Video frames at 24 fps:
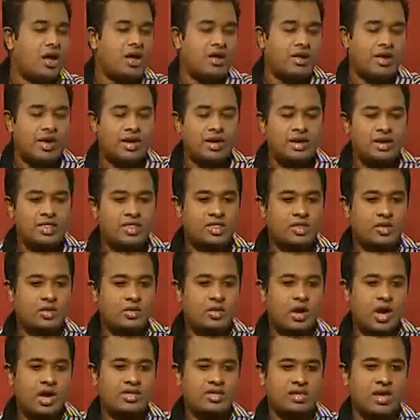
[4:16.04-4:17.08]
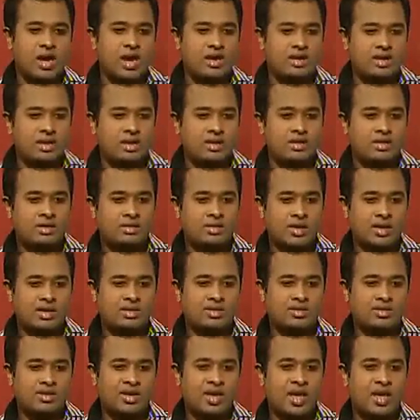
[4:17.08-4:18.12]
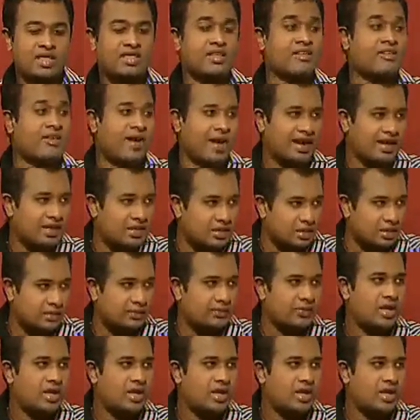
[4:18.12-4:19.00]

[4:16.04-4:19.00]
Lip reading: right? So I started my career as a writer,